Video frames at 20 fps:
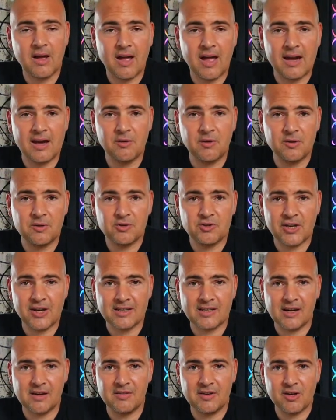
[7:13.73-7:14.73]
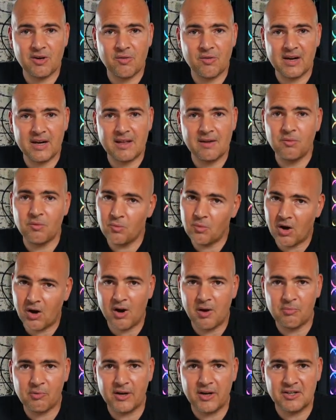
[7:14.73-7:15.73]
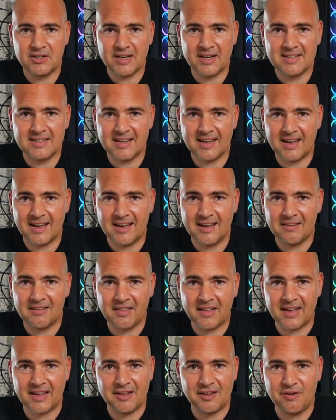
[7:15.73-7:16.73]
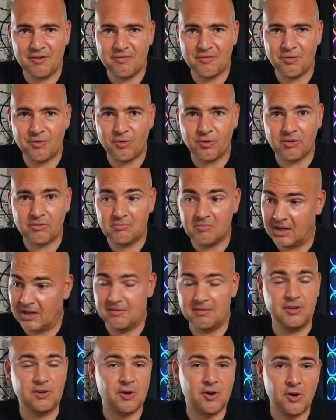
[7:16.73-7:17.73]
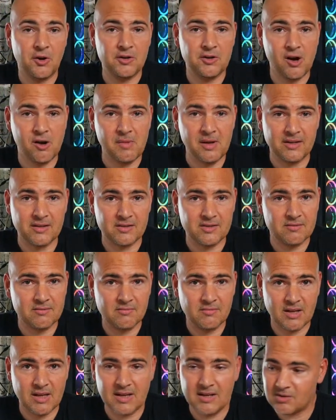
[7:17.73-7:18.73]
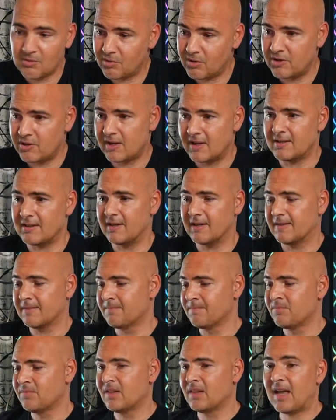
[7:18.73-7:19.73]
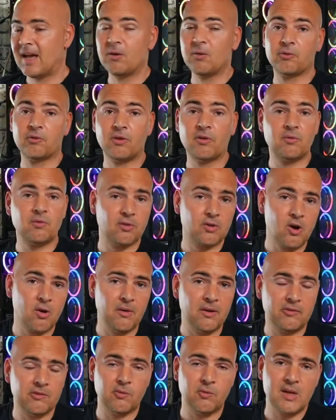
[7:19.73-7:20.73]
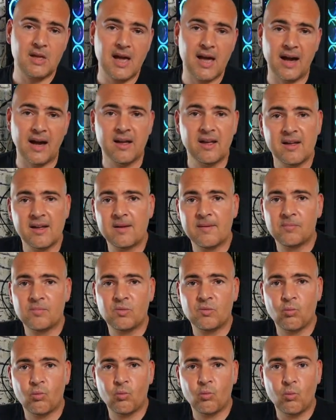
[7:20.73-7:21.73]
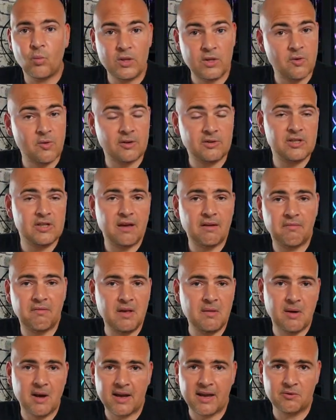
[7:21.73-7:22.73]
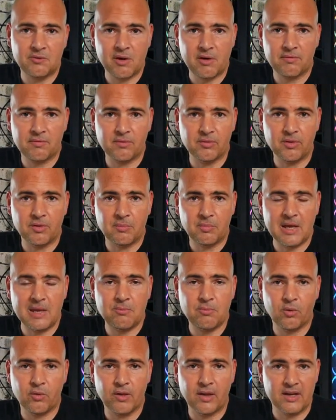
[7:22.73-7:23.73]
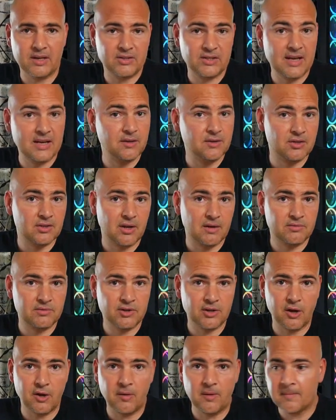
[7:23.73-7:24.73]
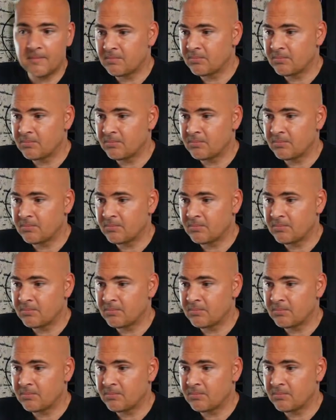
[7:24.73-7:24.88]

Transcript: anyone who's checked out the video already, I appreciate it, and thank you for leaving your kind comments. It is appreciated. And also the comments that we get, we do actually get feedback as well from the people that send us stuff. So